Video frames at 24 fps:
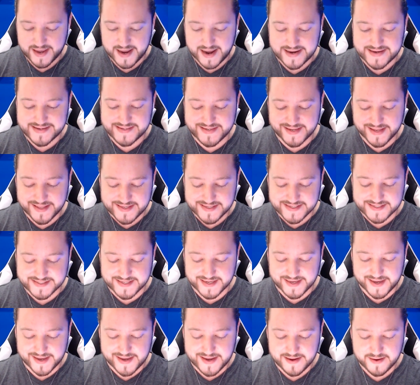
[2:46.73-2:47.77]
it did
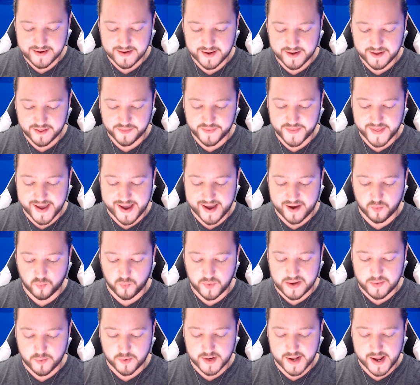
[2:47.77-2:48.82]
say that
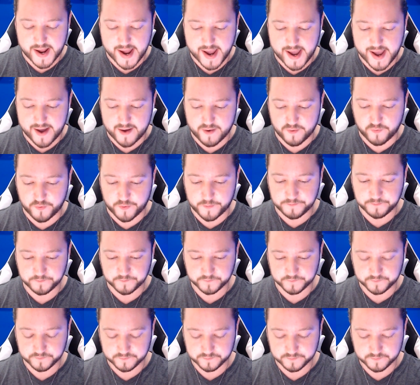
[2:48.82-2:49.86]
we would have
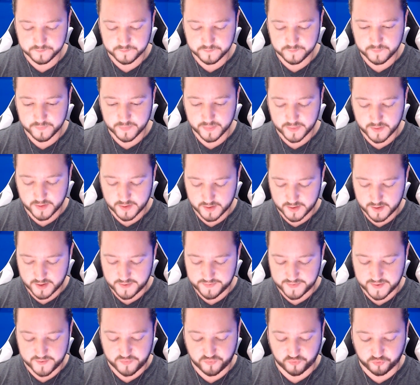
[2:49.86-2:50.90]

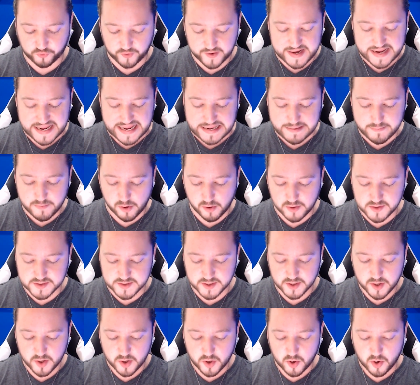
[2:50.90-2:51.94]
the free emotes
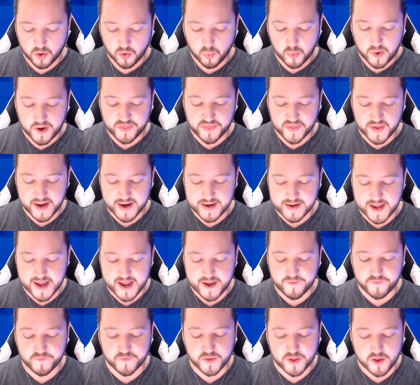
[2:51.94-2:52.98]
within
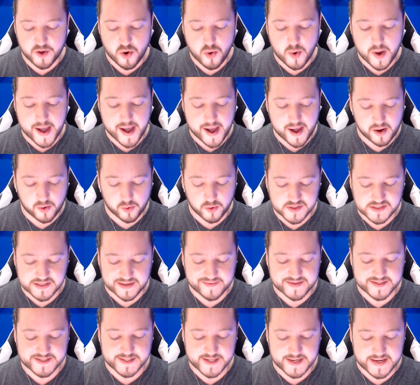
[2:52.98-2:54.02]
a few hours
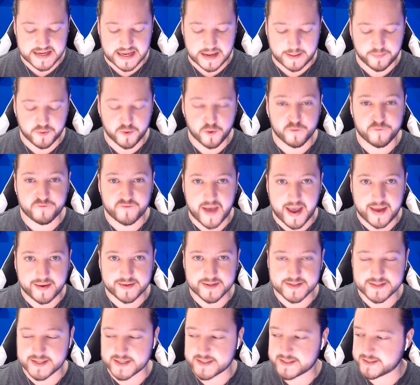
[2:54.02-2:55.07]
of setting up your
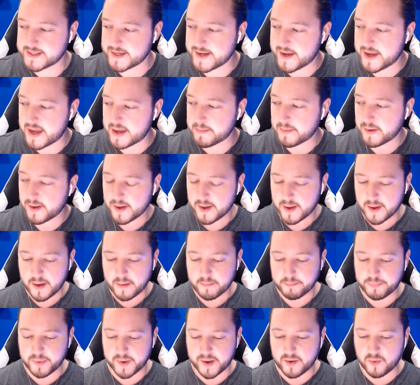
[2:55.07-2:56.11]
fantasy team.
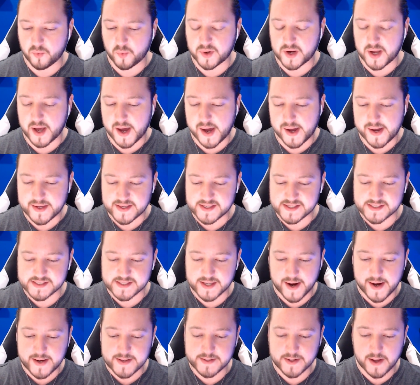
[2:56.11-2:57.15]
But when I
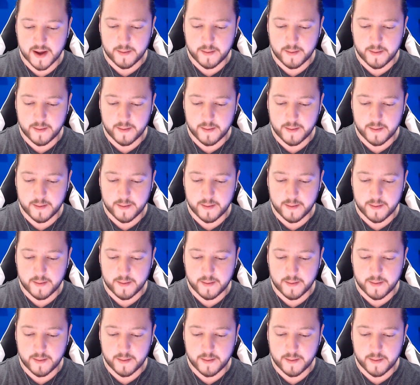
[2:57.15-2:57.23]
signed